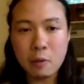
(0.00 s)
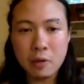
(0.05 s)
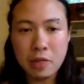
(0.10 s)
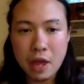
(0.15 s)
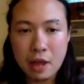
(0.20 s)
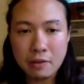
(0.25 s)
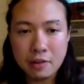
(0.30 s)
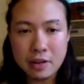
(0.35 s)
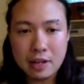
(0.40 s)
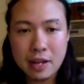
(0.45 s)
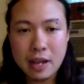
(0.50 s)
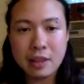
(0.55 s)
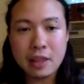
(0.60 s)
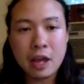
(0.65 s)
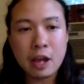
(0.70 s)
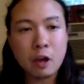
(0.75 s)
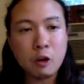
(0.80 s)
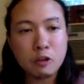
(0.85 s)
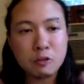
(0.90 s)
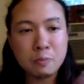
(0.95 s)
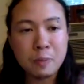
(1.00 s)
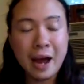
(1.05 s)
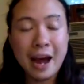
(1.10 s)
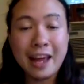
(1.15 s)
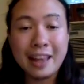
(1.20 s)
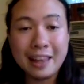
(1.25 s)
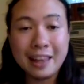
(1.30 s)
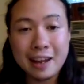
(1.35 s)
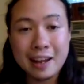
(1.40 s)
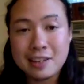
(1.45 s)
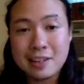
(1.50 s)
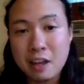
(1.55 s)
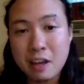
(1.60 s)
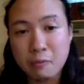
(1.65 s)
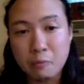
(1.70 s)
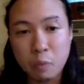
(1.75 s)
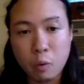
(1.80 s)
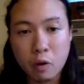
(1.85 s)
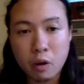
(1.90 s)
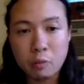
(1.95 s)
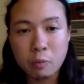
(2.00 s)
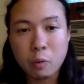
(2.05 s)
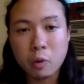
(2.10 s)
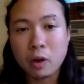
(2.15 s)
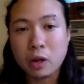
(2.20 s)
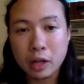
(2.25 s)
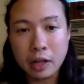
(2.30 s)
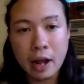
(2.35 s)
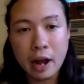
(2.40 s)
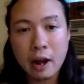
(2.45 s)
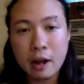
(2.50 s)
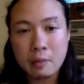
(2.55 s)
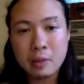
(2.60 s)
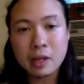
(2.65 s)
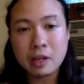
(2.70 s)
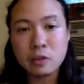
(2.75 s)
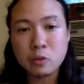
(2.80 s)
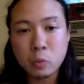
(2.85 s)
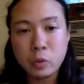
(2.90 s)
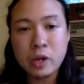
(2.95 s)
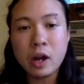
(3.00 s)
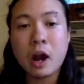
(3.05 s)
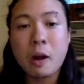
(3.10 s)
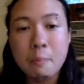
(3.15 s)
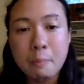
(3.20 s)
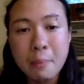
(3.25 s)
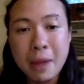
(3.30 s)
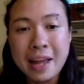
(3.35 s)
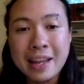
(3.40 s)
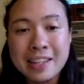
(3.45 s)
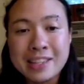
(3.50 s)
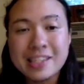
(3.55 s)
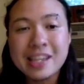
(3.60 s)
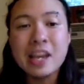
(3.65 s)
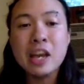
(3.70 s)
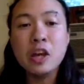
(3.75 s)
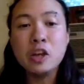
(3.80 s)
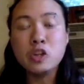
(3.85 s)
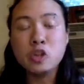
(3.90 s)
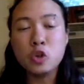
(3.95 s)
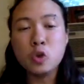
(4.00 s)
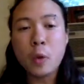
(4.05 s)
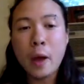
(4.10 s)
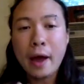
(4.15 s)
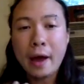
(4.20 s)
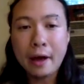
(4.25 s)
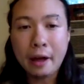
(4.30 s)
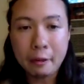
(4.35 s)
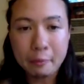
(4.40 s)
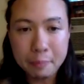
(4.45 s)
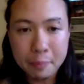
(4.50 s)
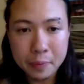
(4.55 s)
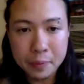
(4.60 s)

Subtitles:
With every day that goes by, let us have more and more clarity, because we are meant to help.